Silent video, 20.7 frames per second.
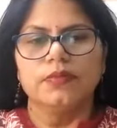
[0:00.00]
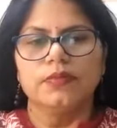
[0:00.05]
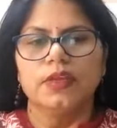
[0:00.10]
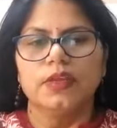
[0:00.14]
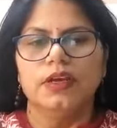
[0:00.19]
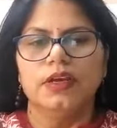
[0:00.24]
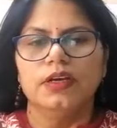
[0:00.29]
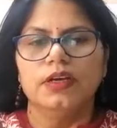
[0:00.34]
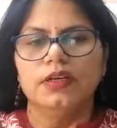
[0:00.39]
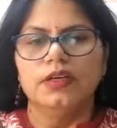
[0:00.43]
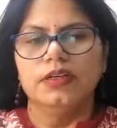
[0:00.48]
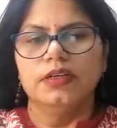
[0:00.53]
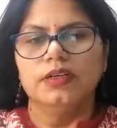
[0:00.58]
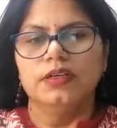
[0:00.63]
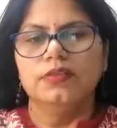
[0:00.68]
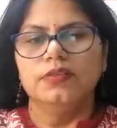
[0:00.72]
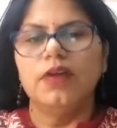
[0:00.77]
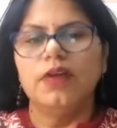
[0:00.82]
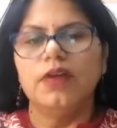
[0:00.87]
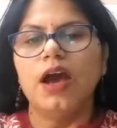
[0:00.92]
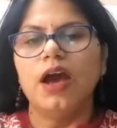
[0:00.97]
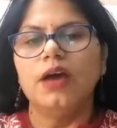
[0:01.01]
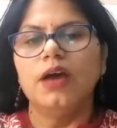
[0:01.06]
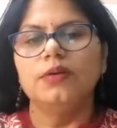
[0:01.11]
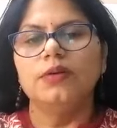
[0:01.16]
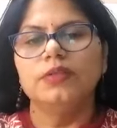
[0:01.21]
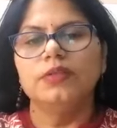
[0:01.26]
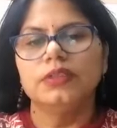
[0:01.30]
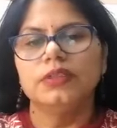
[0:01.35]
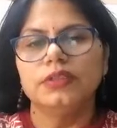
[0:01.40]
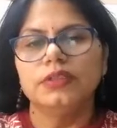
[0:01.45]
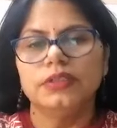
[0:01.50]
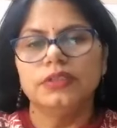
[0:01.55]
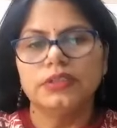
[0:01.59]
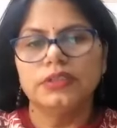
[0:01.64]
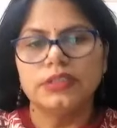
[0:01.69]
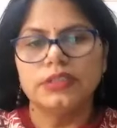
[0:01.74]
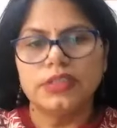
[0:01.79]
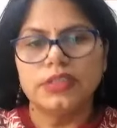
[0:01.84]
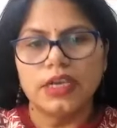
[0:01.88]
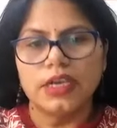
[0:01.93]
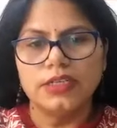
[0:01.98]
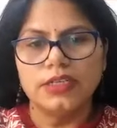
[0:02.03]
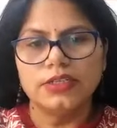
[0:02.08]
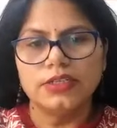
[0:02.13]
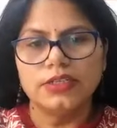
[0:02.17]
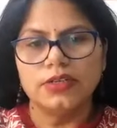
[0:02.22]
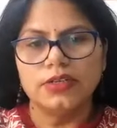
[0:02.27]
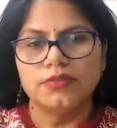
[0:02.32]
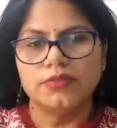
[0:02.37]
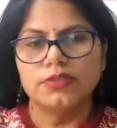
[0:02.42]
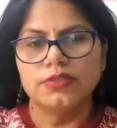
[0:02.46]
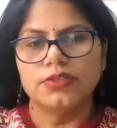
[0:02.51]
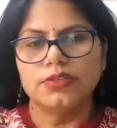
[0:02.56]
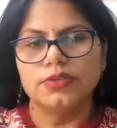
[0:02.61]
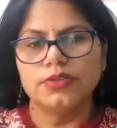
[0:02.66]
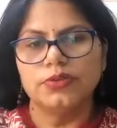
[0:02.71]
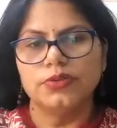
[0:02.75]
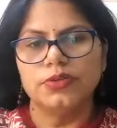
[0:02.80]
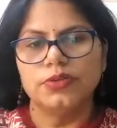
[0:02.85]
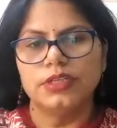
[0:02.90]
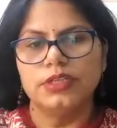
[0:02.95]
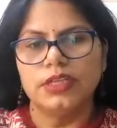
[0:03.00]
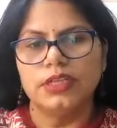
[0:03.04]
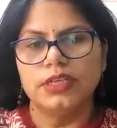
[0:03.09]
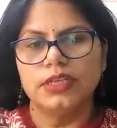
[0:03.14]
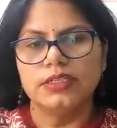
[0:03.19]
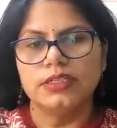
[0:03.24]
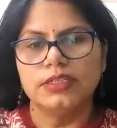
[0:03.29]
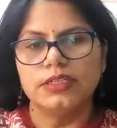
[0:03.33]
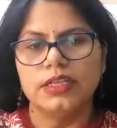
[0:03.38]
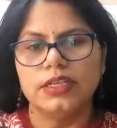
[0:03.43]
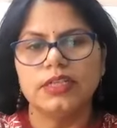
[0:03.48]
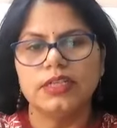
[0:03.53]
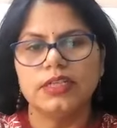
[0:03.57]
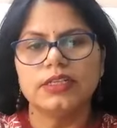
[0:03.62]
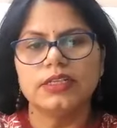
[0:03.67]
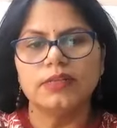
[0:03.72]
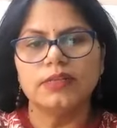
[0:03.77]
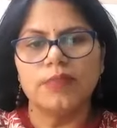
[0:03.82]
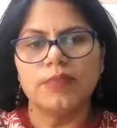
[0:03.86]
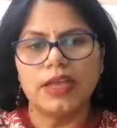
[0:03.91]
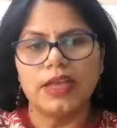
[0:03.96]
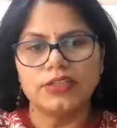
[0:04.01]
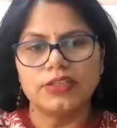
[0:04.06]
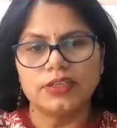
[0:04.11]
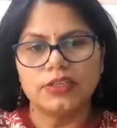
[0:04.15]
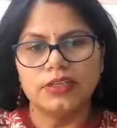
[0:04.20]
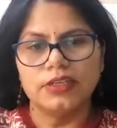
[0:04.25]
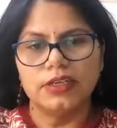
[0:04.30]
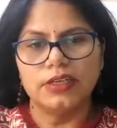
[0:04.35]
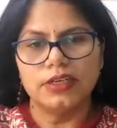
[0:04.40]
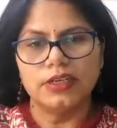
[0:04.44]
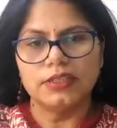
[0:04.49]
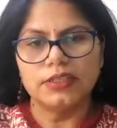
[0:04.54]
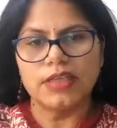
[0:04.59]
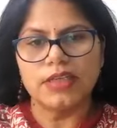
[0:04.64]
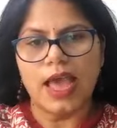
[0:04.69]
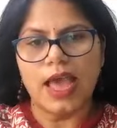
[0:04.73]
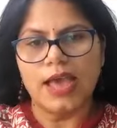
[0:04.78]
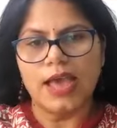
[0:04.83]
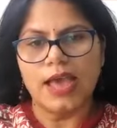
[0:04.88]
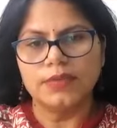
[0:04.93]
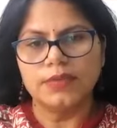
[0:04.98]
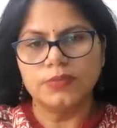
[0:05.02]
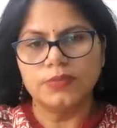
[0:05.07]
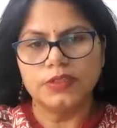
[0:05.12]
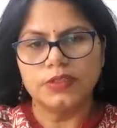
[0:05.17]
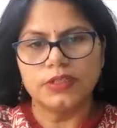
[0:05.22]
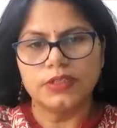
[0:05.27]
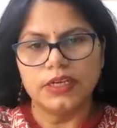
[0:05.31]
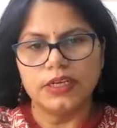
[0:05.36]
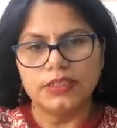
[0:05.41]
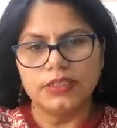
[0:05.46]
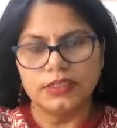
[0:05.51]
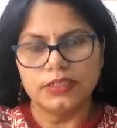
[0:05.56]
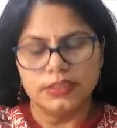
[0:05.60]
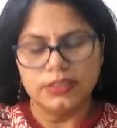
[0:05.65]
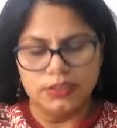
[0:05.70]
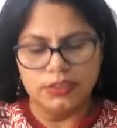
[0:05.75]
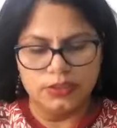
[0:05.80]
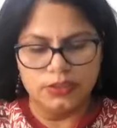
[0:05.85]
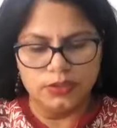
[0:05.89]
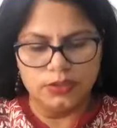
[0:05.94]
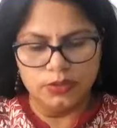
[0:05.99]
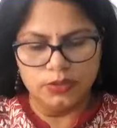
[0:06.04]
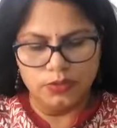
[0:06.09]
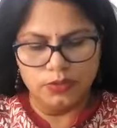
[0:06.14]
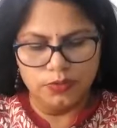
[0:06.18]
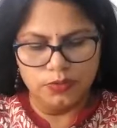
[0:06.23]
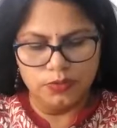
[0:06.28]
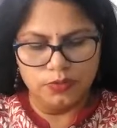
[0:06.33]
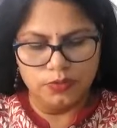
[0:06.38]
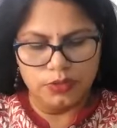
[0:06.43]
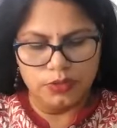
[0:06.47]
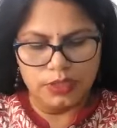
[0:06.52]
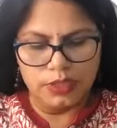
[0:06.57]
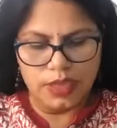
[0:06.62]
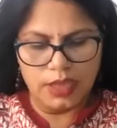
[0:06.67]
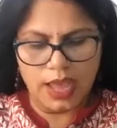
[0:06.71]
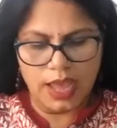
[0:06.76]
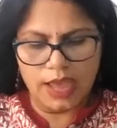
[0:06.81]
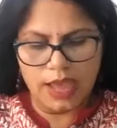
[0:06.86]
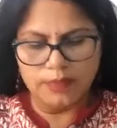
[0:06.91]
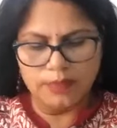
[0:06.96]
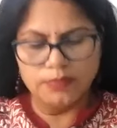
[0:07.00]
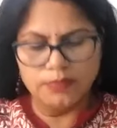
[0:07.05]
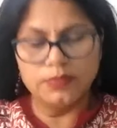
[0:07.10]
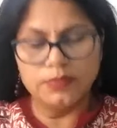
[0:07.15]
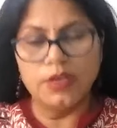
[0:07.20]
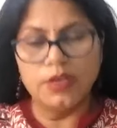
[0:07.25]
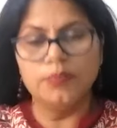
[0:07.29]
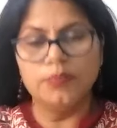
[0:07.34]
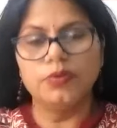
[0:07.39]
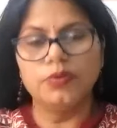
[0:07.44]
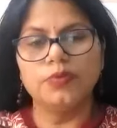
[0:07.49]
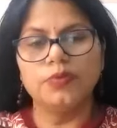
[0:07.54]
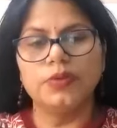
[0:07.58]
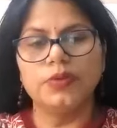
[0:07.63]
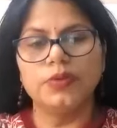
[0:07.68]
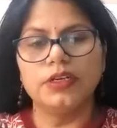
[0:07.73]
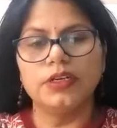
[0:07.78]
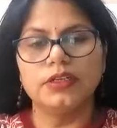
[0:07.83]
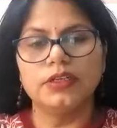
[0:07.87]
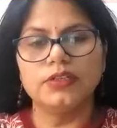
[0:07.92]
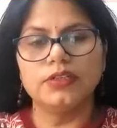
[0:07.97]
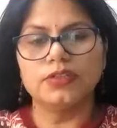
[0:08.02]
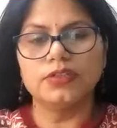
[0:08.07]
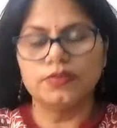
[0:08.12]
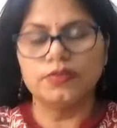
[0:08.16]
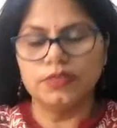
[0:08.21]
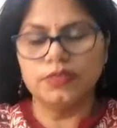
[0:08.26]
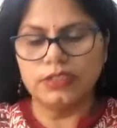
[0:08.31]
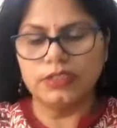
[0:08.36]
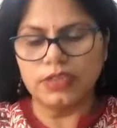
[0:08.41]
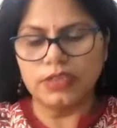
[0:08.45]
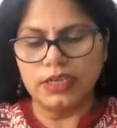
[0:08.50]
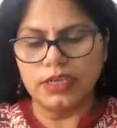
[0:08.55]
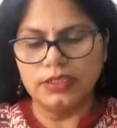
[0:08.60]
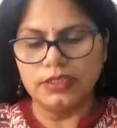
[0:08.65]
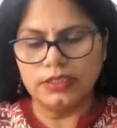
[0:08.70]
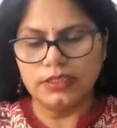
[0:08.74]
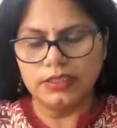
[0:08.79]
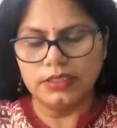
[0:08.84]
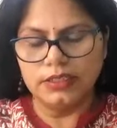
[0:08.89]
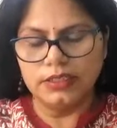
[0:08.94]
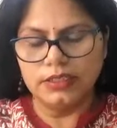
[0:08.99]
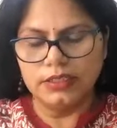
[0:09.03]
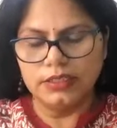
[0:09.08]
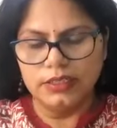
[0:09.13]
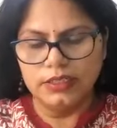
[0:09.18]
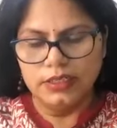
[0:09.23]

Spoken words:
how the title of the story, that is The Little Match Girl, is apt title. So for the appropriateness of the title